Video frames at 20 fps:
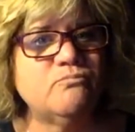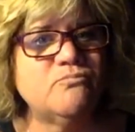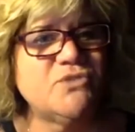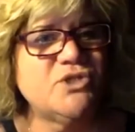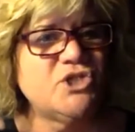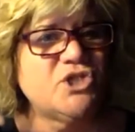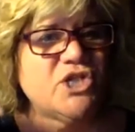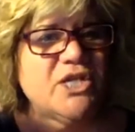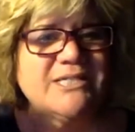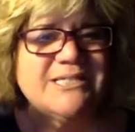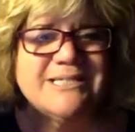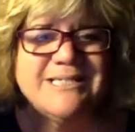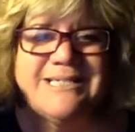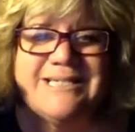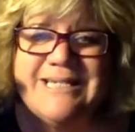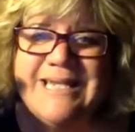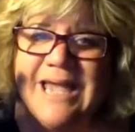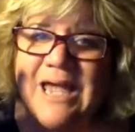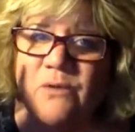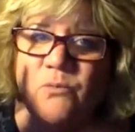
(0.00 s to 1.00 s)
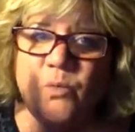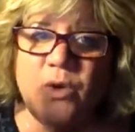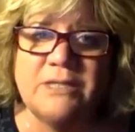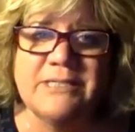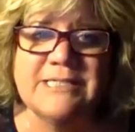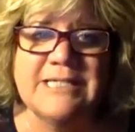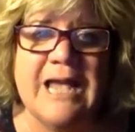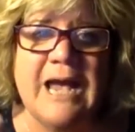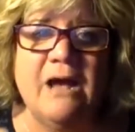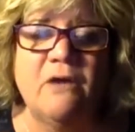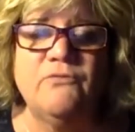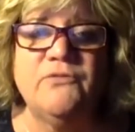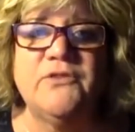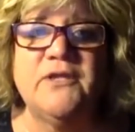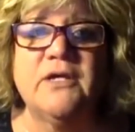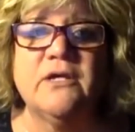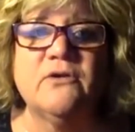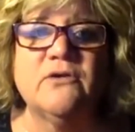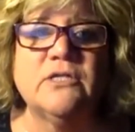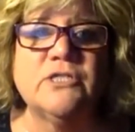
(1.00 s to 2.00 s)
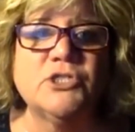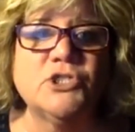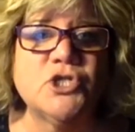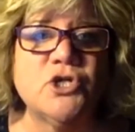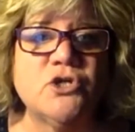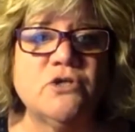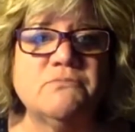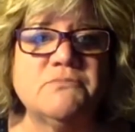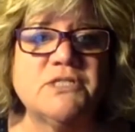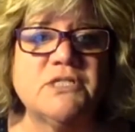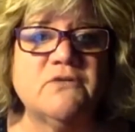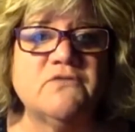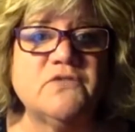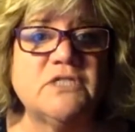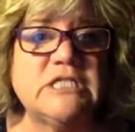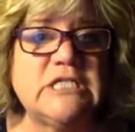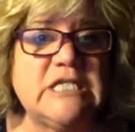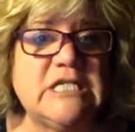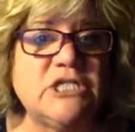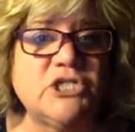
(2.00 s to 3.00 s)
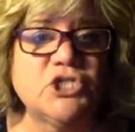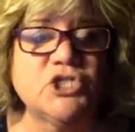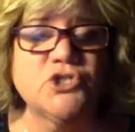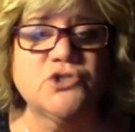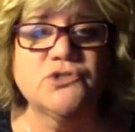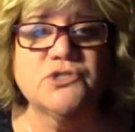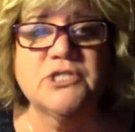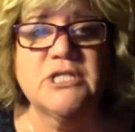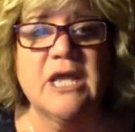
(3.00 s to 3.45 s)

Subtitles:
just get what's out there in terms of teachers